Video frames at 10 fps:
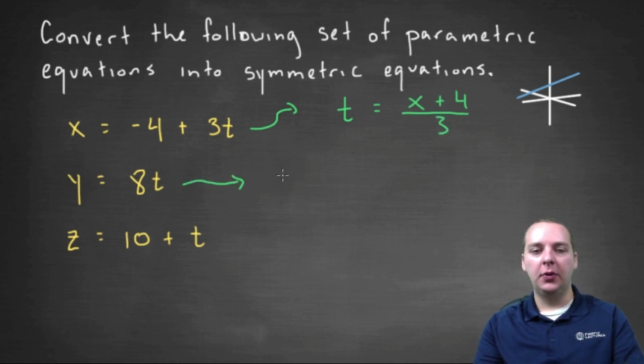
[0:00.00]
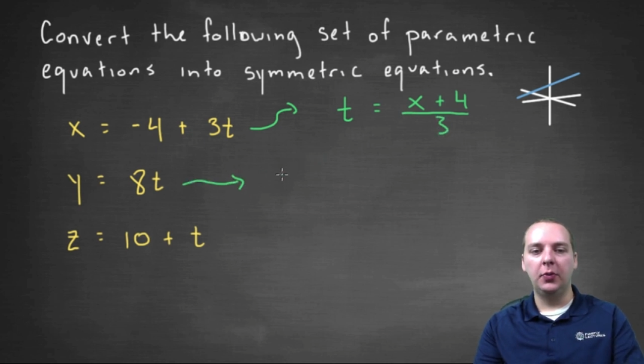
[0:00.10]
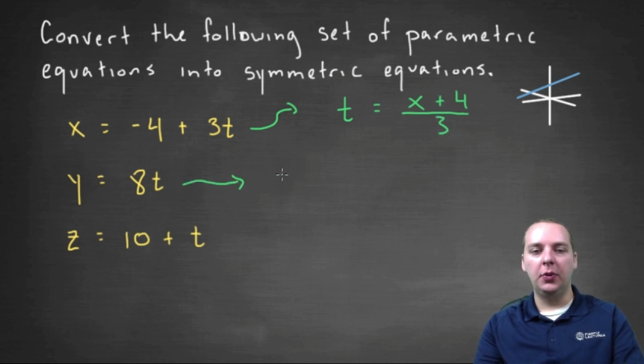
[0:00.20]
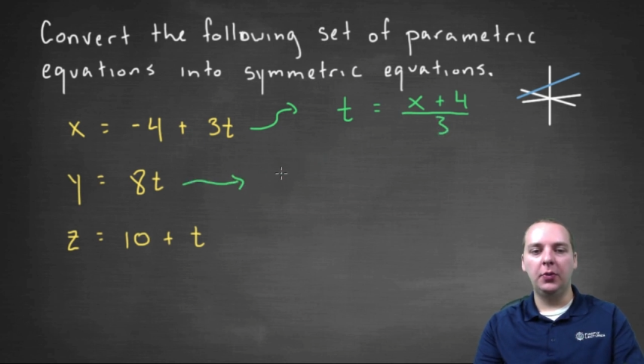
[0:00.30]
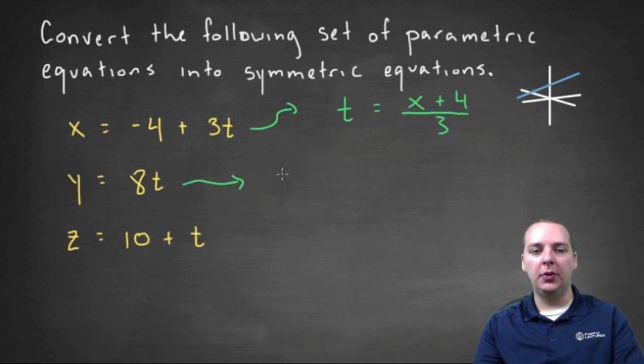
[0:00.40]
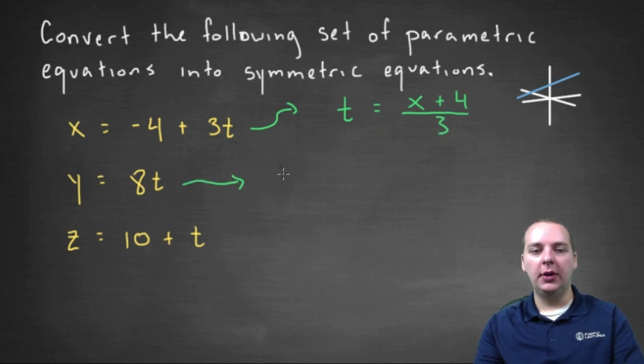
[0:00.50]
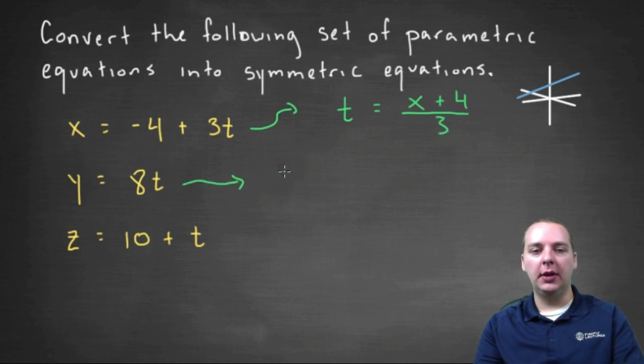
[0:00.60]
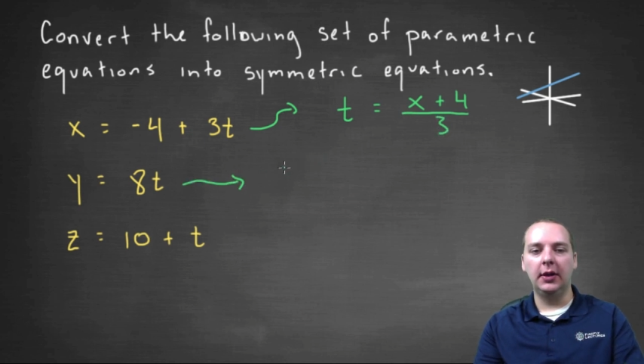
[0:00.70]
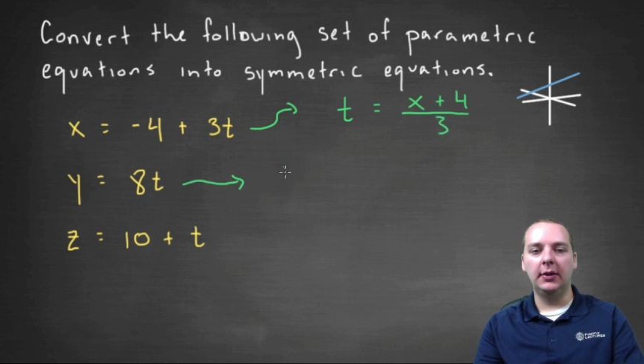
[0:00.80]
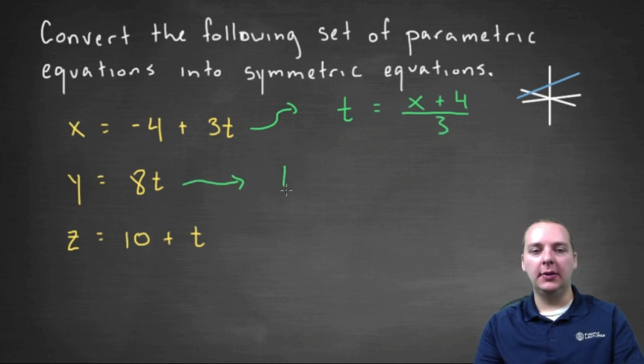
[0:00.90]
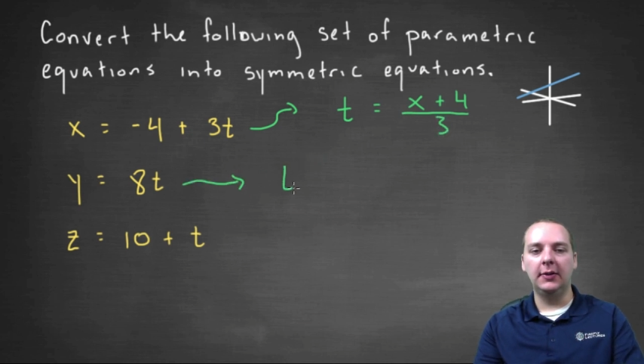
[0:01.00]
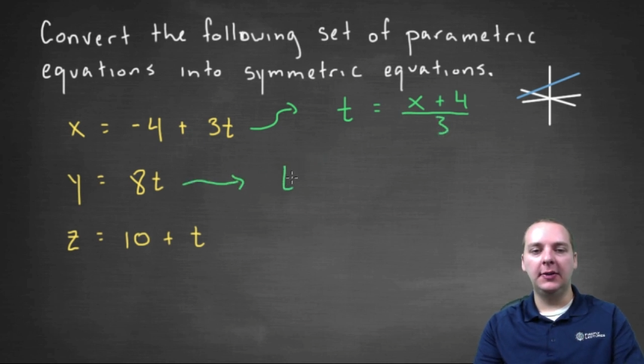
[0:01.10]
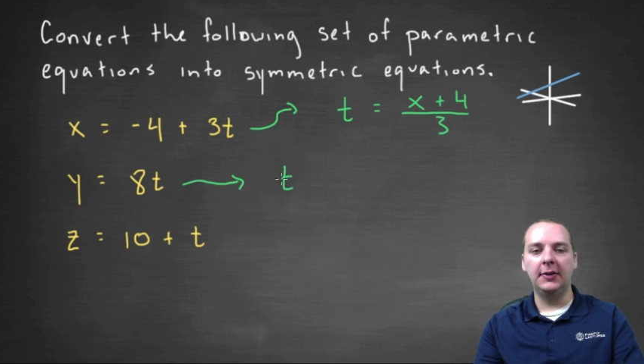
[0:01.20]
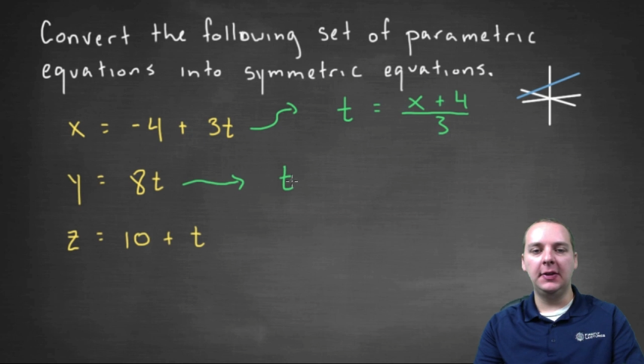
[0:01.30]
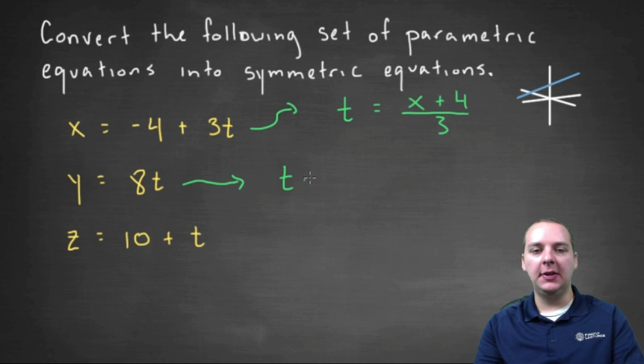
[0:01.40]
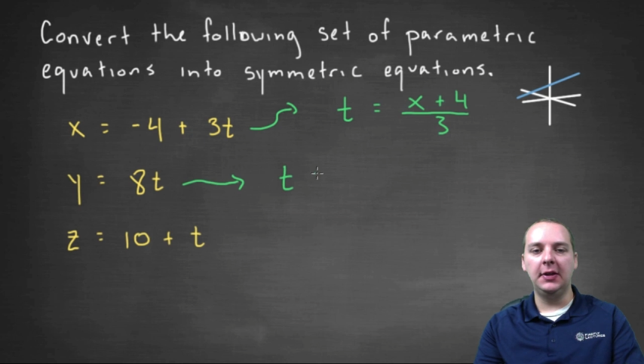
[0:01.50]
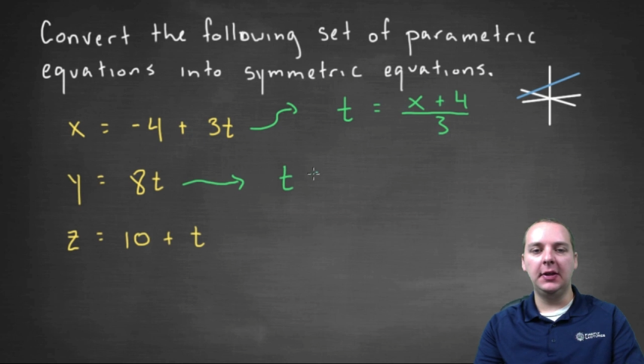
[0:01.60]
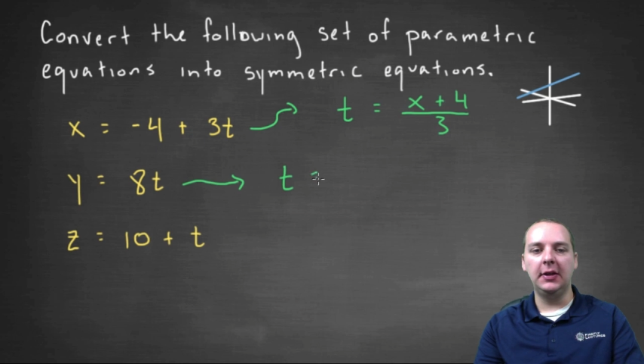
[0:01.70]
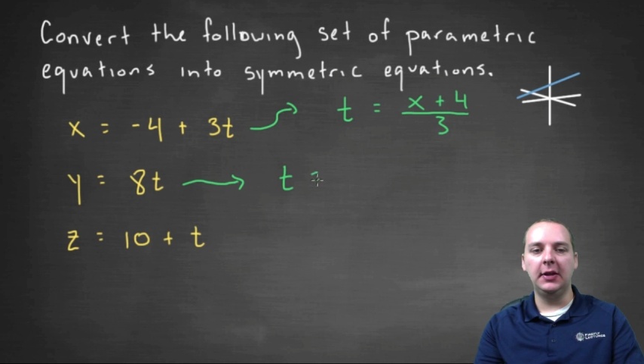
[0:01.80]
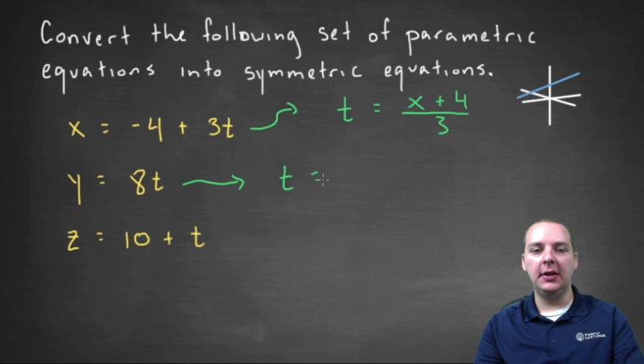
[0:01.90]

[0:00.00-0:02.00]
we would get t